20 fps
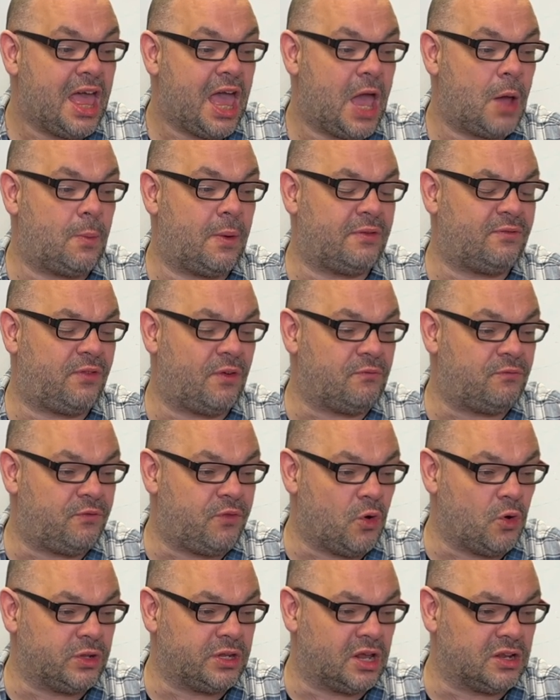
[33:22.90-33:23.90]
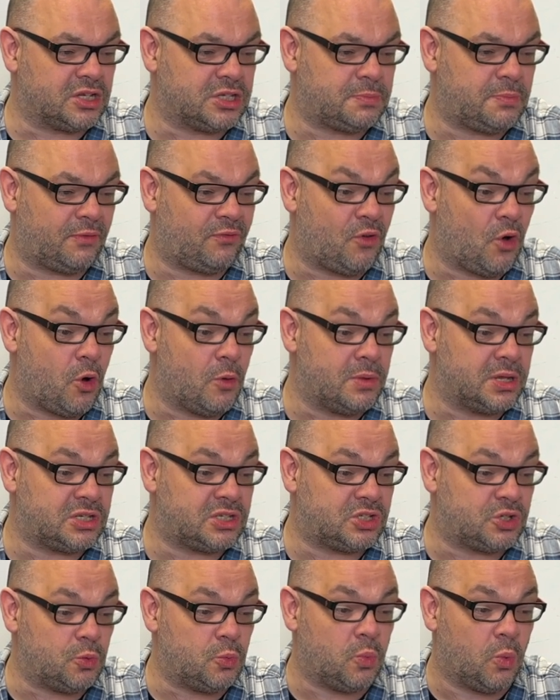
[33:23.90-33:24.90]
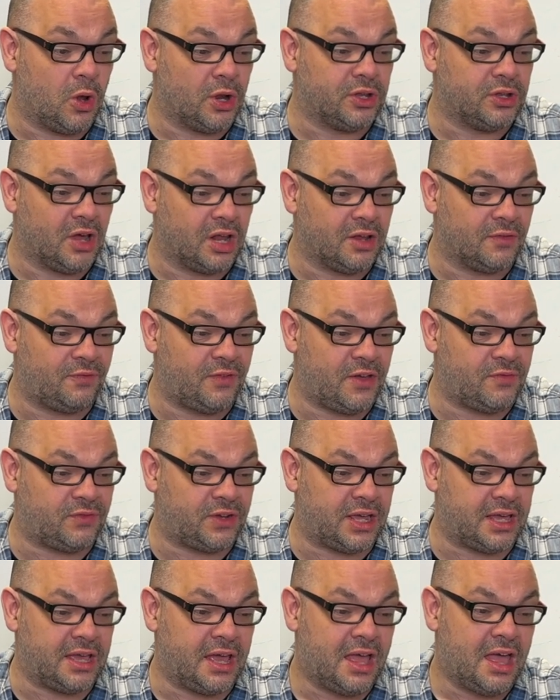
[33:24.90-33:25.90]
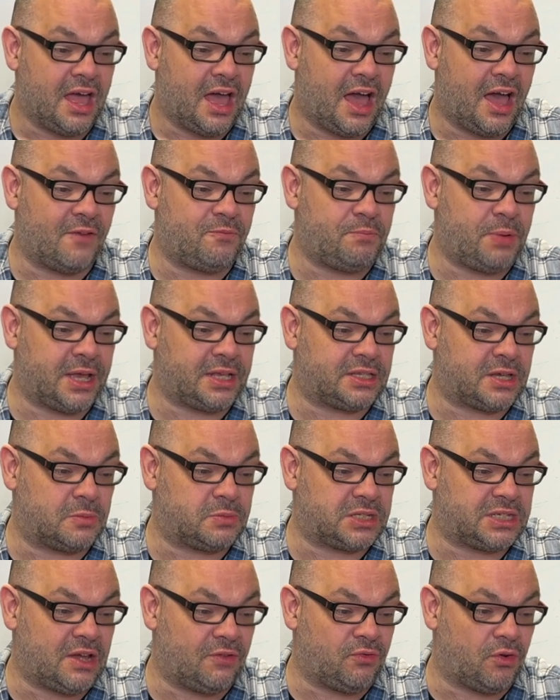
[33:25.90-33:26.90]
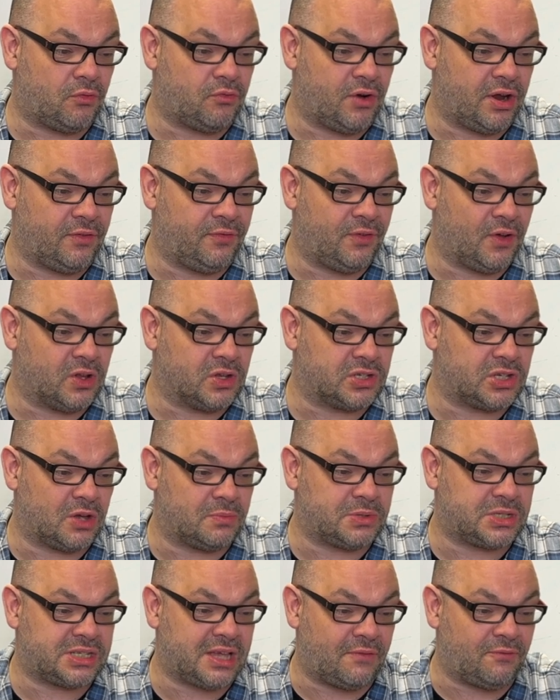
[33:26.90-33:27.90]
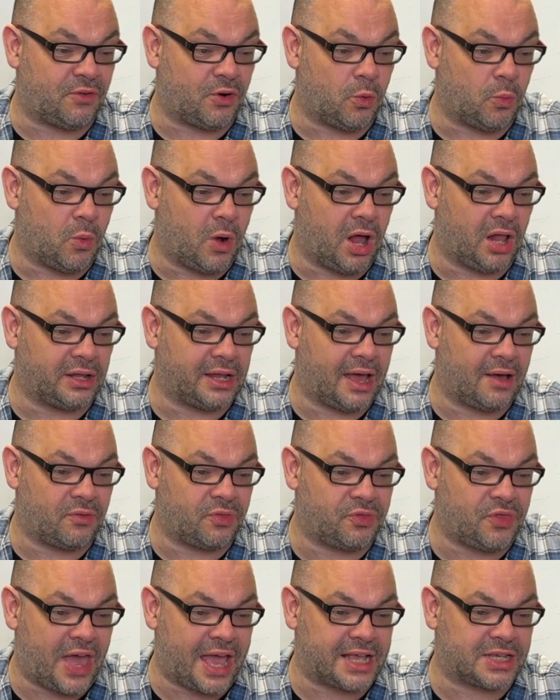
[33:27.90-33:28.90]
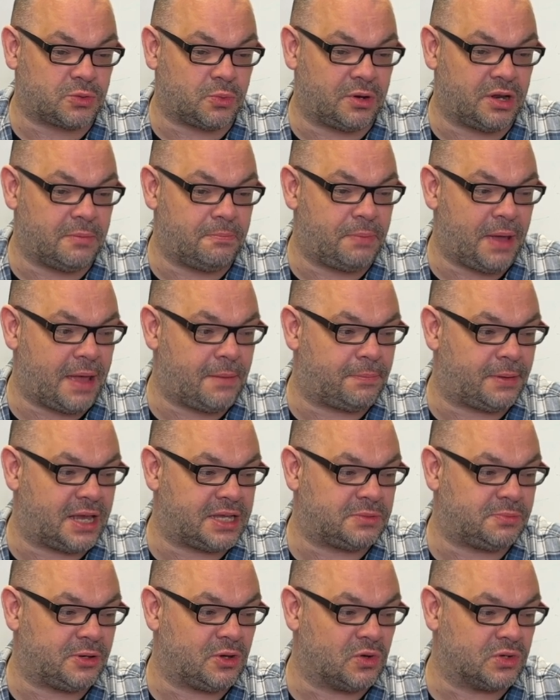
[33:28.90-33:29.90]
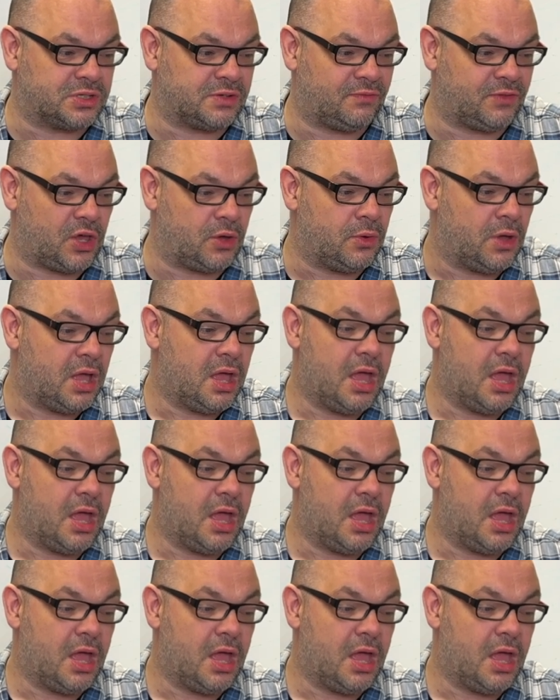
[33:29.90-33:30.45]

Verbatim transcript: It went from $4 a performance to $1.50. I've picked up several refills, so I'm set for a while now. Thanks. We're in a better place because of you.